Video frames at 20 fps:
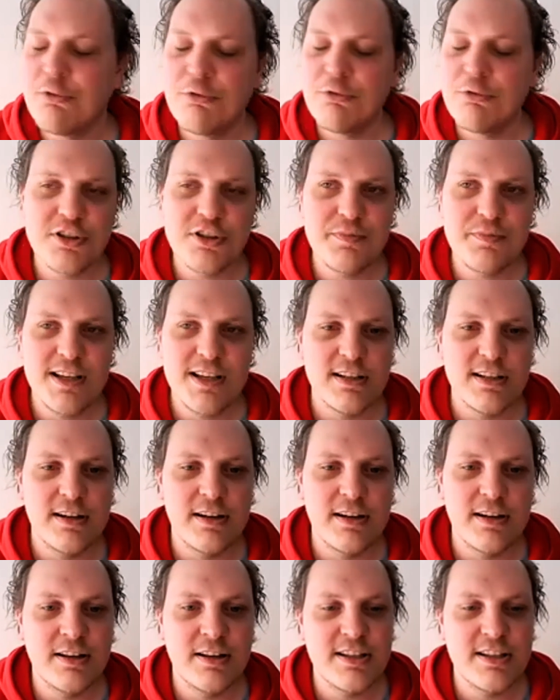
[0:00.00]
role is
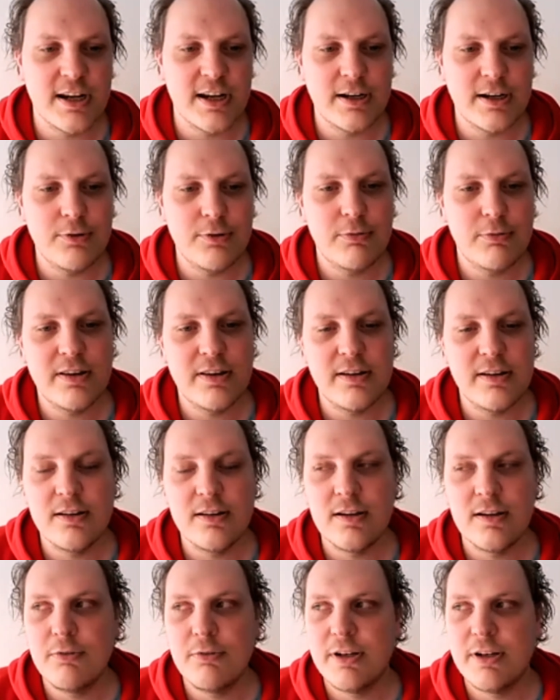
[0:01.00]
basically a designer within
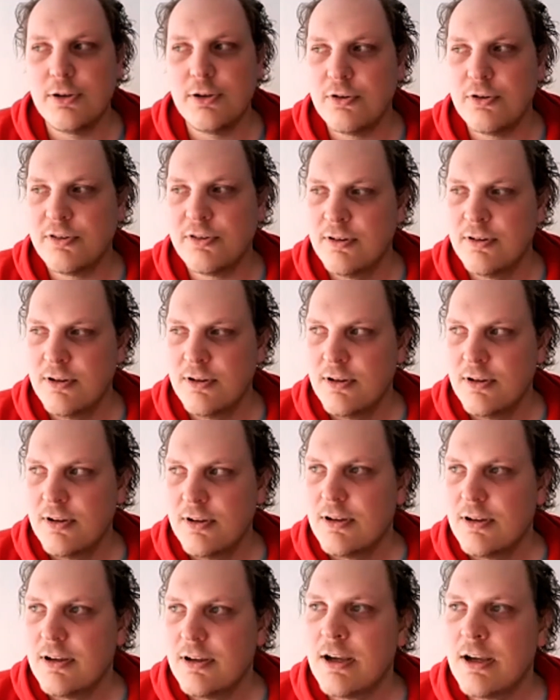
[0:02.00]
Yolt.
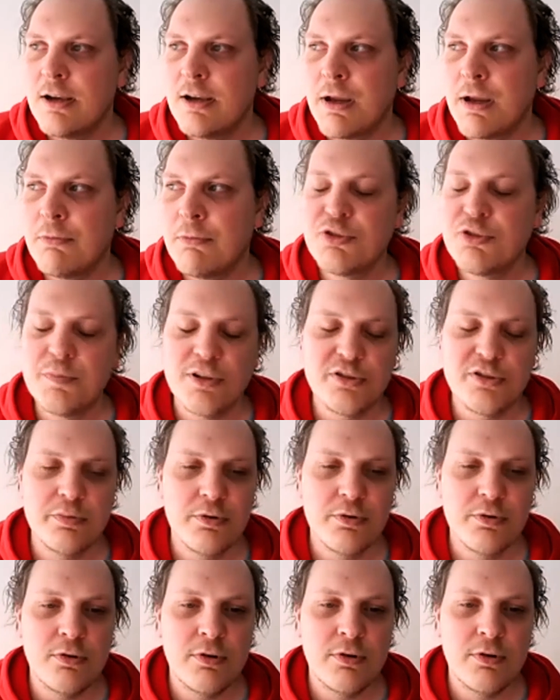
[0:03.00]
I'm
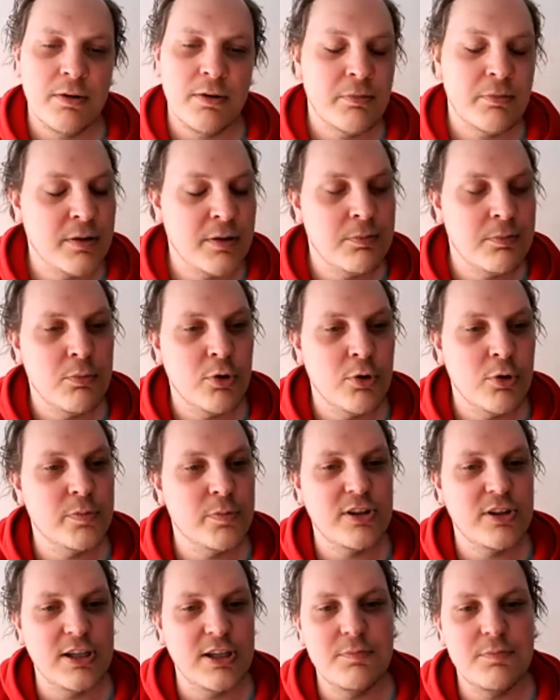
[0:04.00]
responsible. I'm in
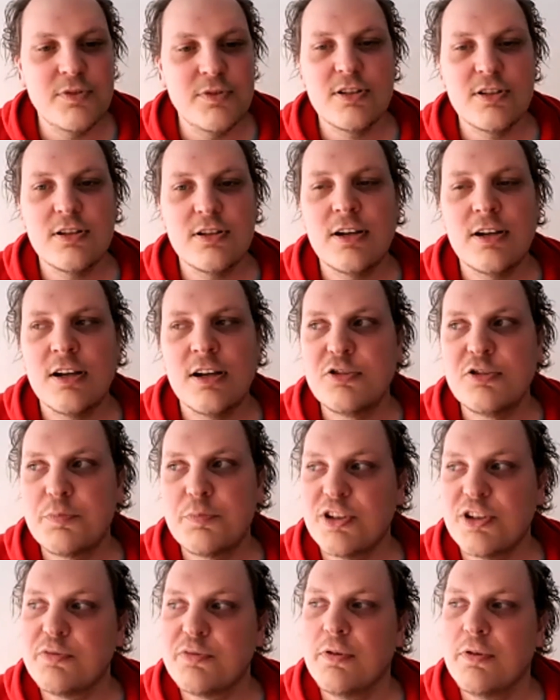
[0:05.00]
multiple teams,
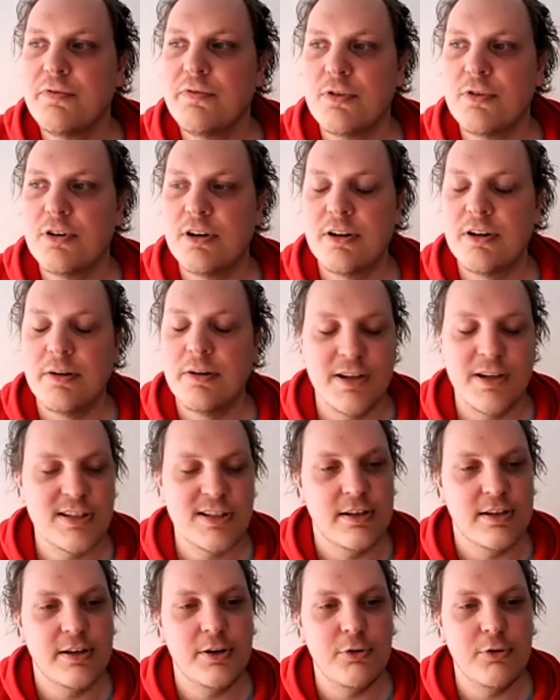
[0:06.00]
responsible for
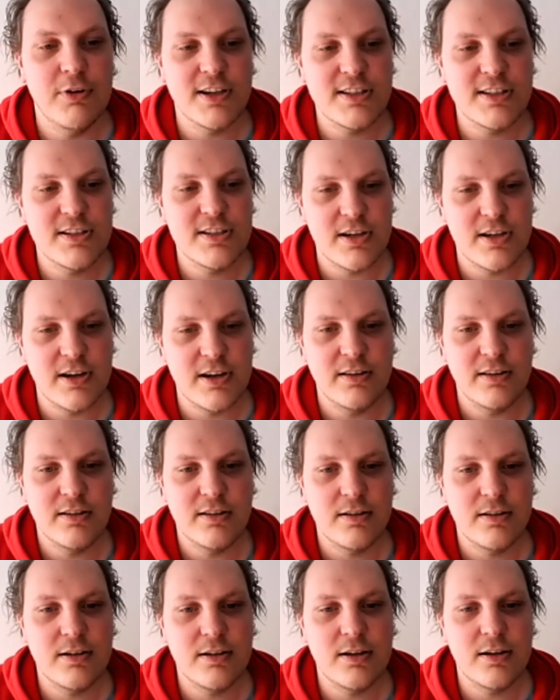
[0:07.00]
basically the UX design
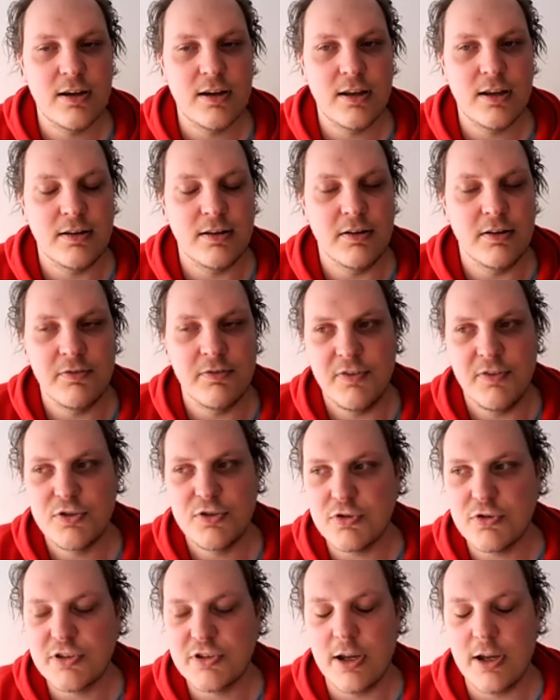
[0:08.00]
and the
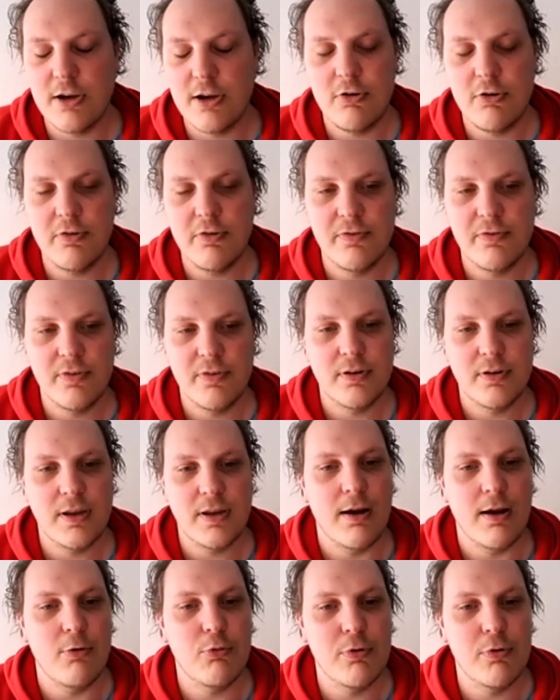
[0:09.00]
visual style of
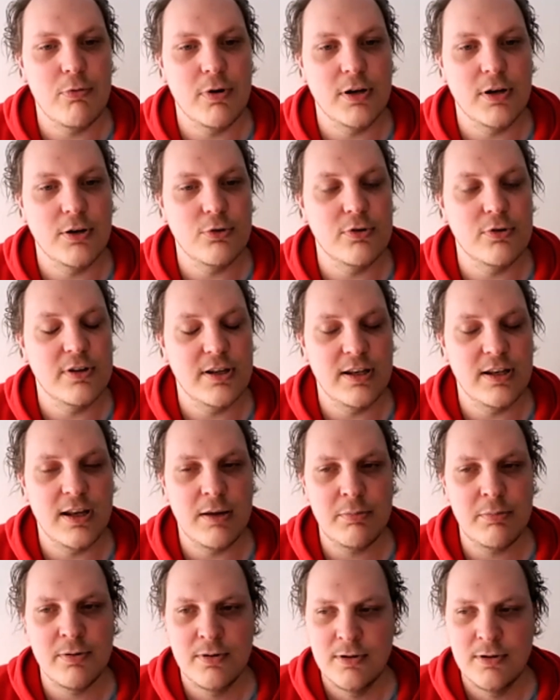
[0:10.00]
how we want to do it in app,